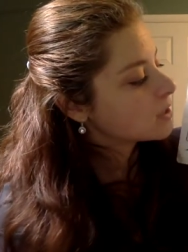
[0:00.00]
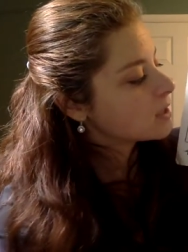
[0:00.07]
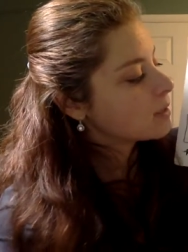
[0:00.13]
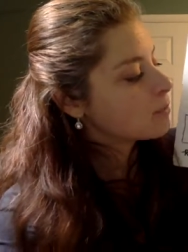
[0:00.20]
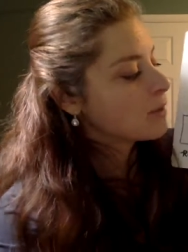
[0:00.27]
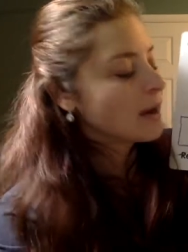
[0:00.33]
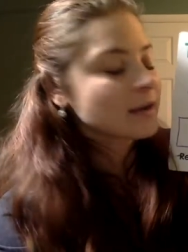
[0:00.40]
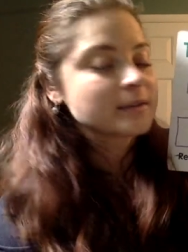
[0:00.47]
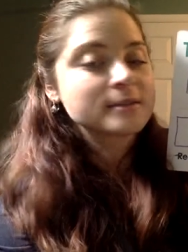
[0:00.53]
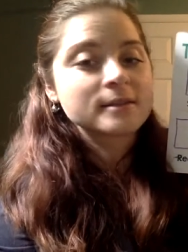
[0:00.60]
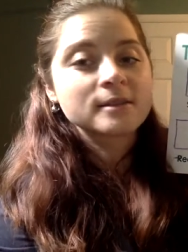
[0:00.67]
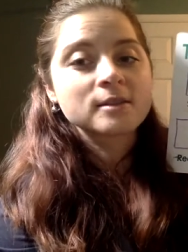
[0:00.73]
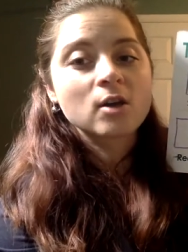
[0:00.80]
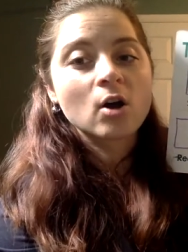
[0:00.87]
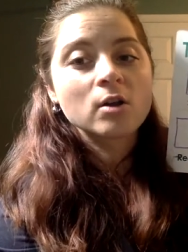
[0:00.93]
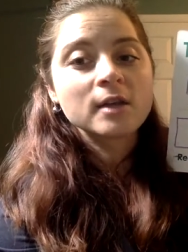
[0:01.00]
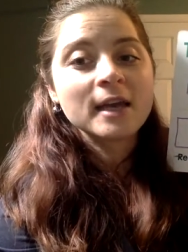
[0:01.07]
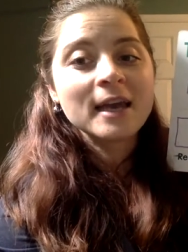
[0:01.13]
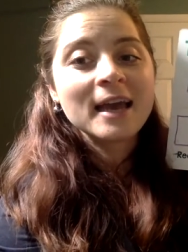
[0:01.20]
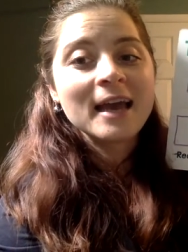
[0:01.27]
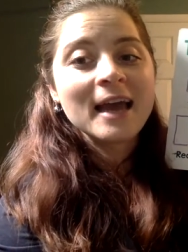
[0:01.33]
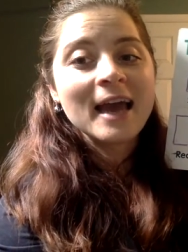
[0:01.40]
we're going to practice is called
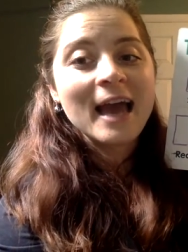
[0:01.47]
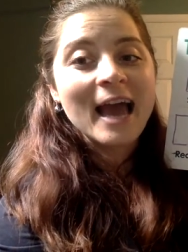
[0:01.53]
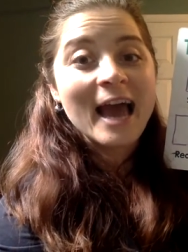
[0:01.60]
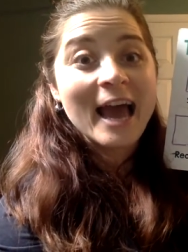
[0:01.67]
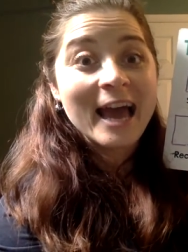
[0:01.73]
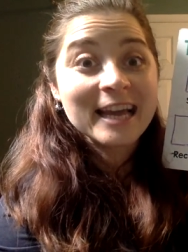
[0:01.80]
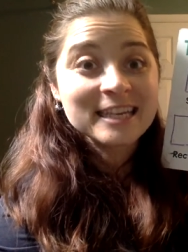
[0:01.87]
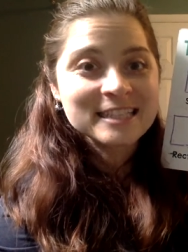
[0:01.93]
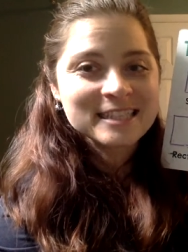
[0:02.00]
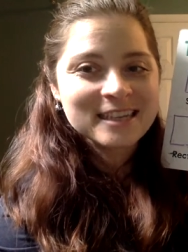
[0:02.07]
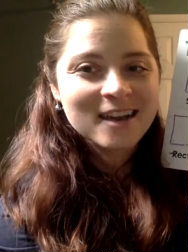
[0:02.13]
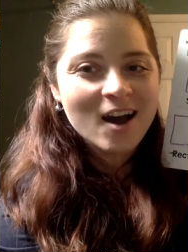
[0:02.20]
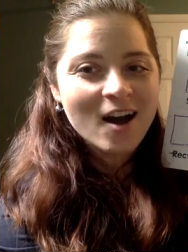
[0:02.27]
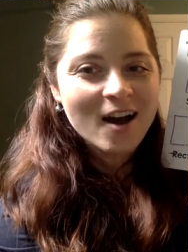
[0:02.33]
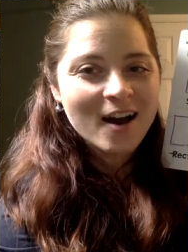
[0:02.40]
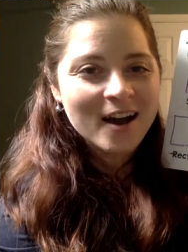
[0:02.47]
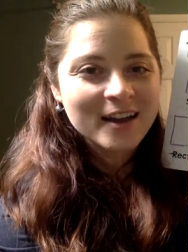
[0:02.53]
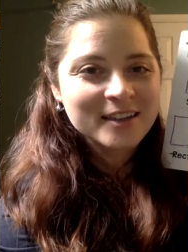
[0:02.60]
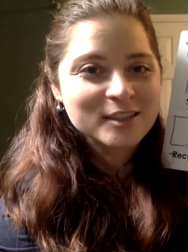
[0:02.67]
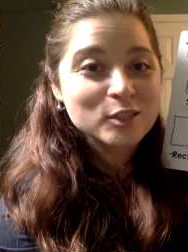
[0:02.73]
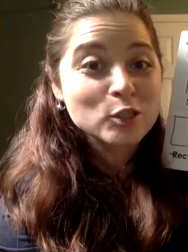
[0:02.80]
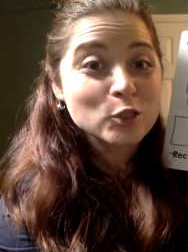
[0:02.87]
a
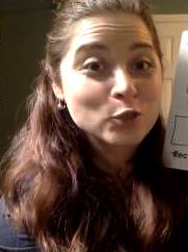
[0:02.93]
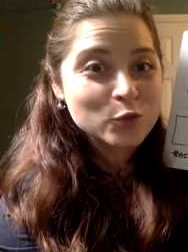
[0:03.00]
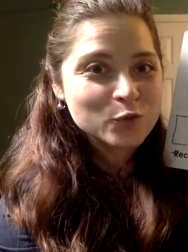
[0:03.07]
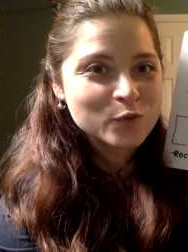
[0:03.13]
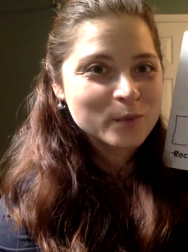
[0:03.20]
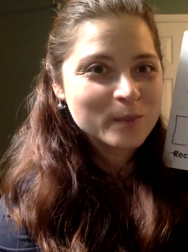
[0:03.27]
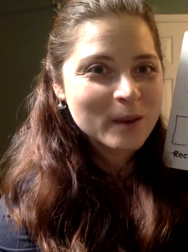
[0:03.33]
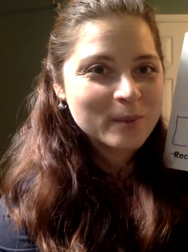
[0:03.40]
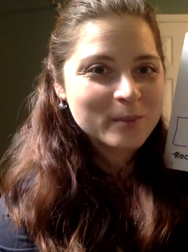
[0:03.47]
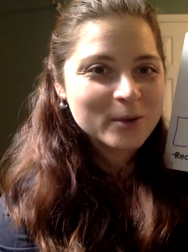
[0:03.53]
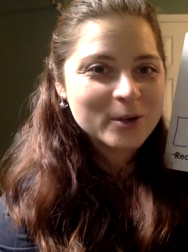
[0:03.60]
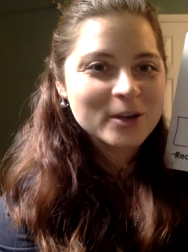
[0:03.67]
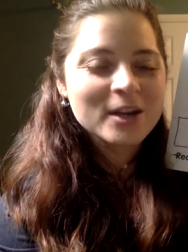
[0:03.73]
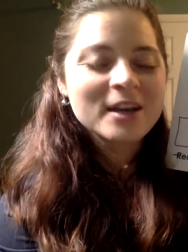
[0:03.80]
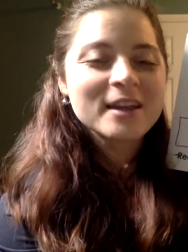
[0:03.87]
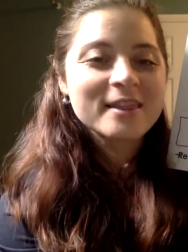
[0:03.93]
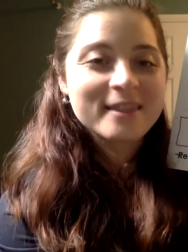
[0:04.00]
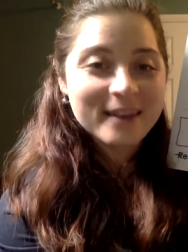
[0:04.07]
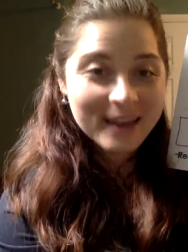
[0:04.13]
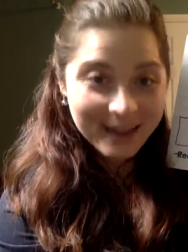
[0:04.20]
hexagon. Do you remember the